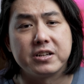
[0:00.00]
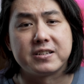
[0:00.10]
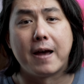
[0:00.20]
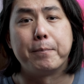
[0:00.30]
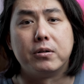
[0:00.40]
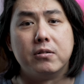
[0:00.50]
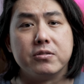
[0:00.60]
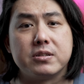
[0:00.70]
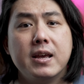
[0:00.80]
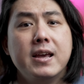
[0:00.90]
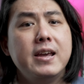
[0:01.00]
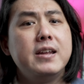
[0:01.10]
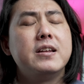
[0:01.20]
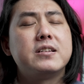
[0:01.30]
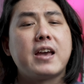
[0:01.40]
samples.
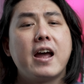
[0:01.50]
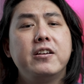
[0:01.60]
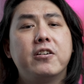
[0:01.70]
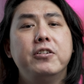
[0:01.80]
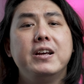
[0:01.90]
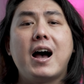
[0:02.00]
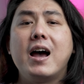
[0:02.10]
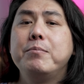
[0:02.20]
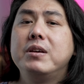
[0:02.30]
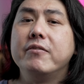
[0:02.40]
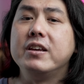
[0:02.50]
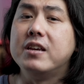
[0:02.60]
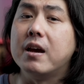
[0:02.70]
In this category, I'm giving